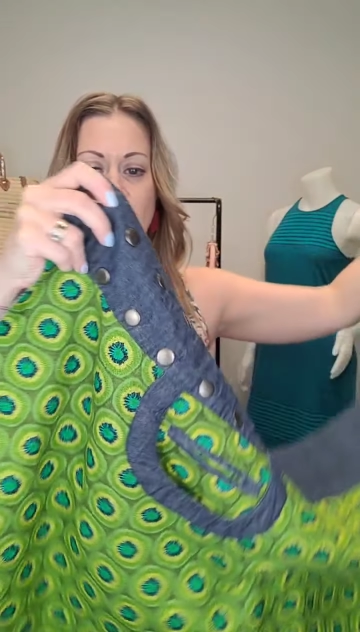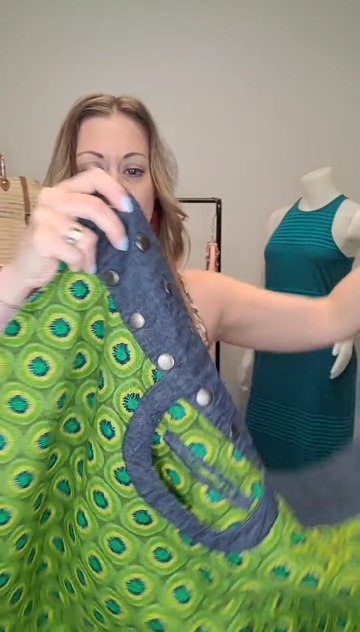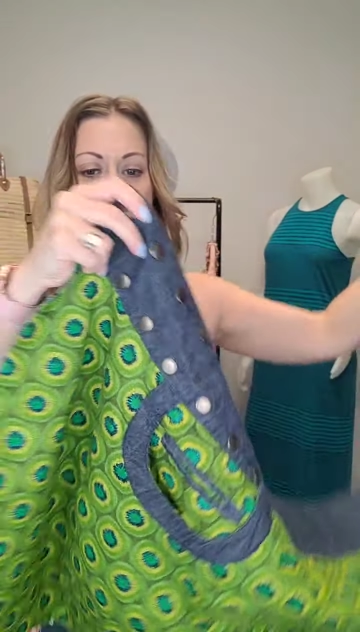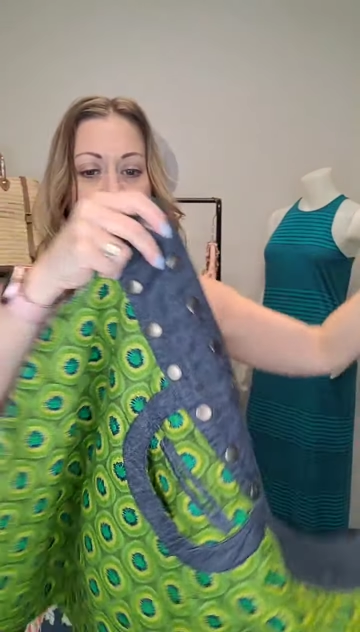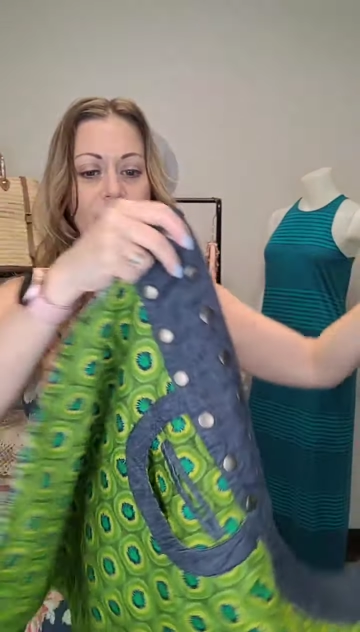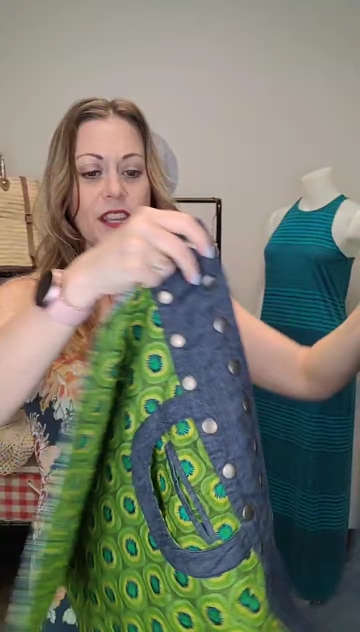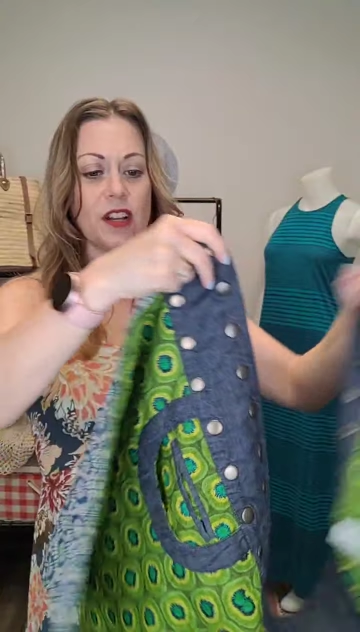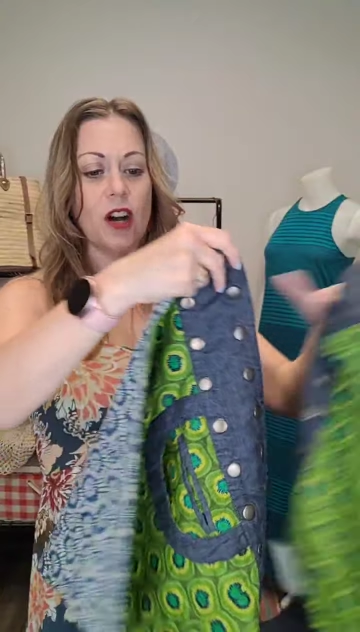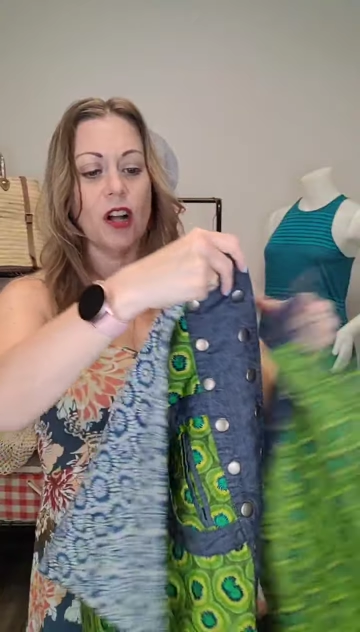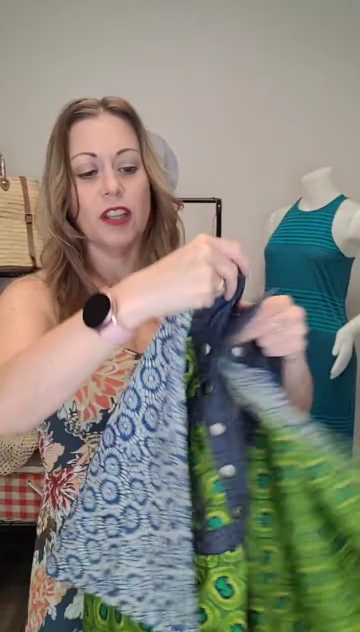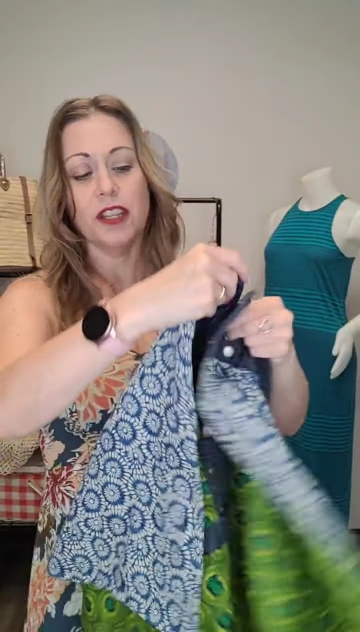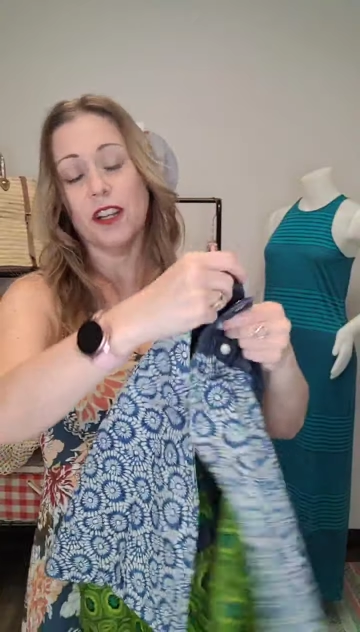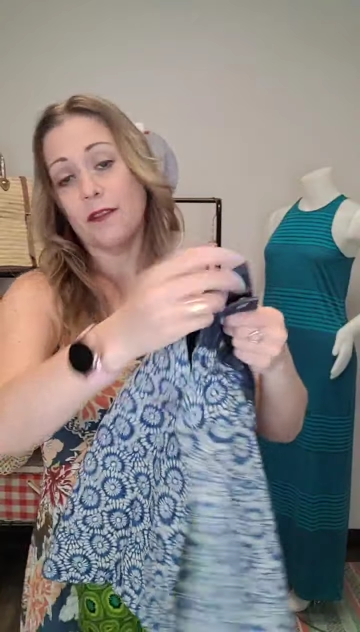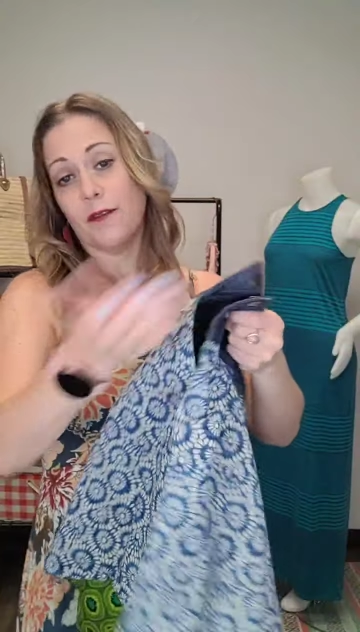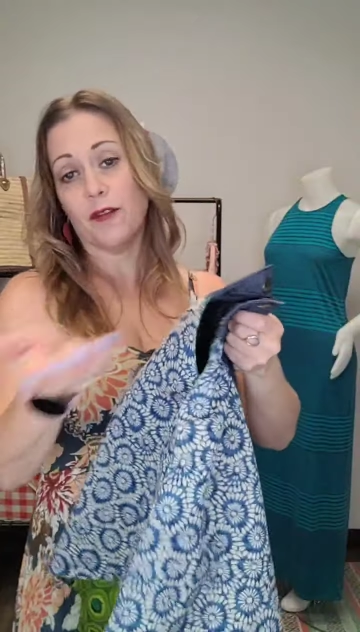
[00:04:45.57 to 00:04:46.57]
and they call
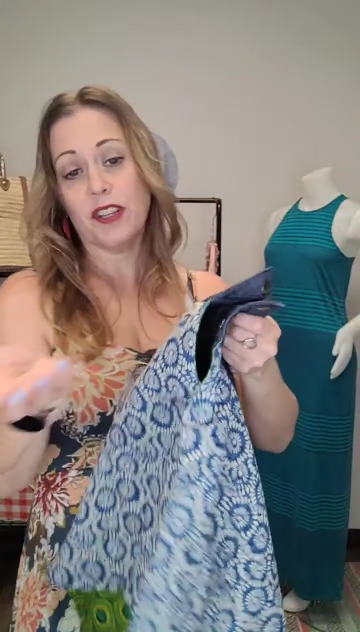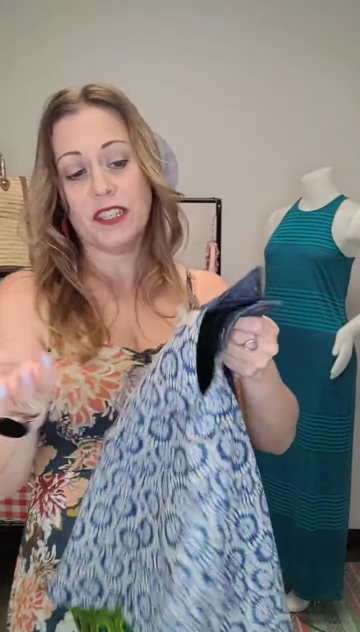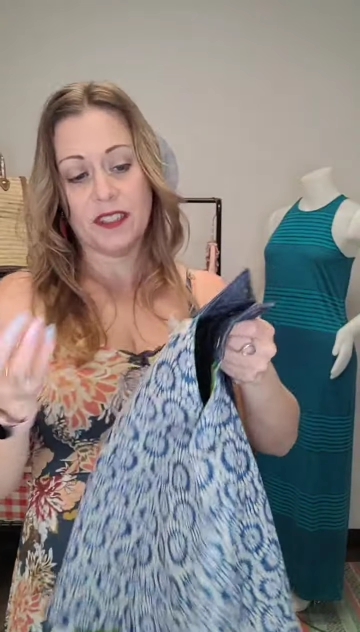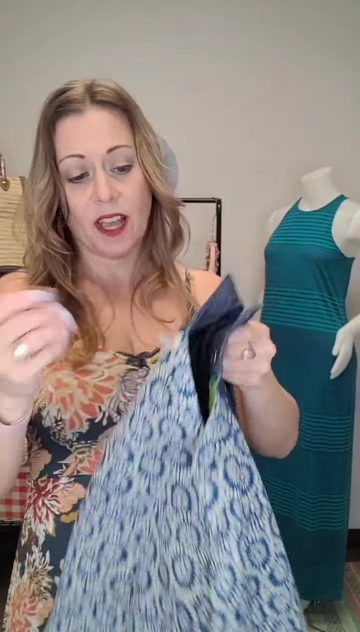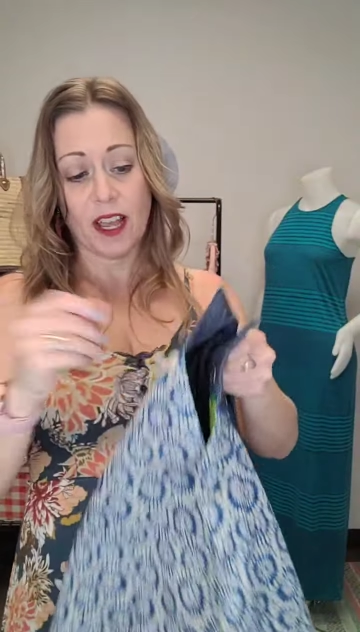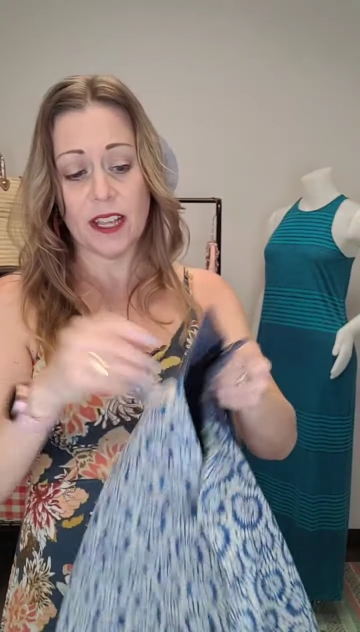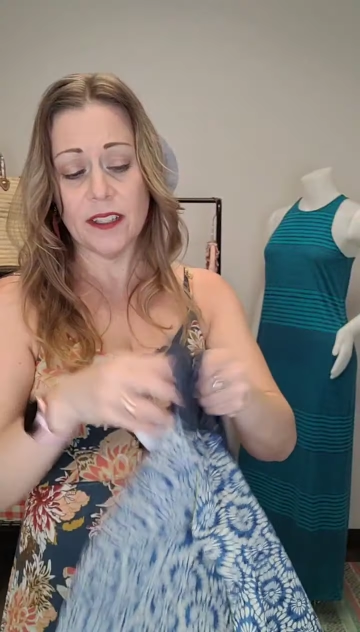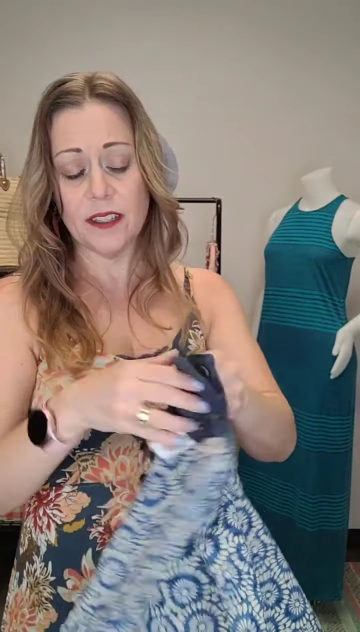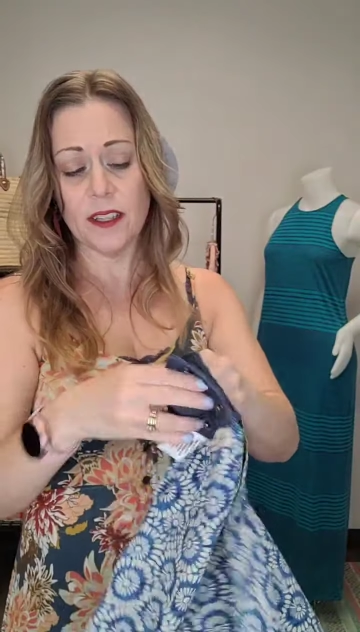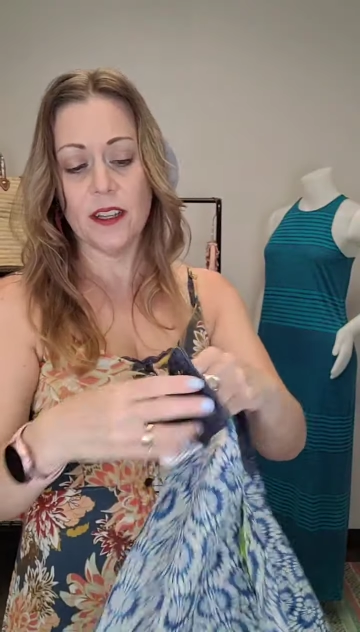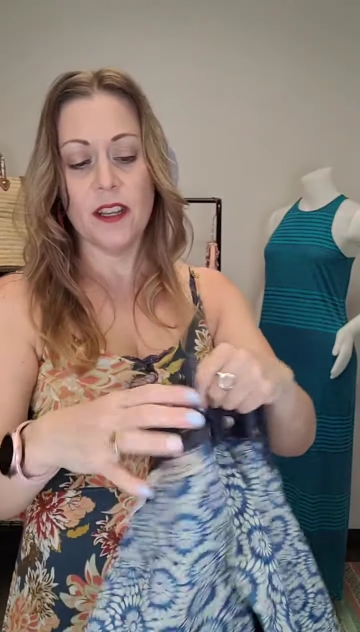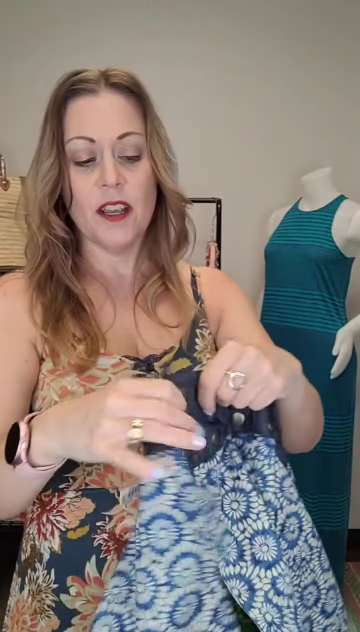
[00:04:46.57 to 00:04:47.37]
it a free size.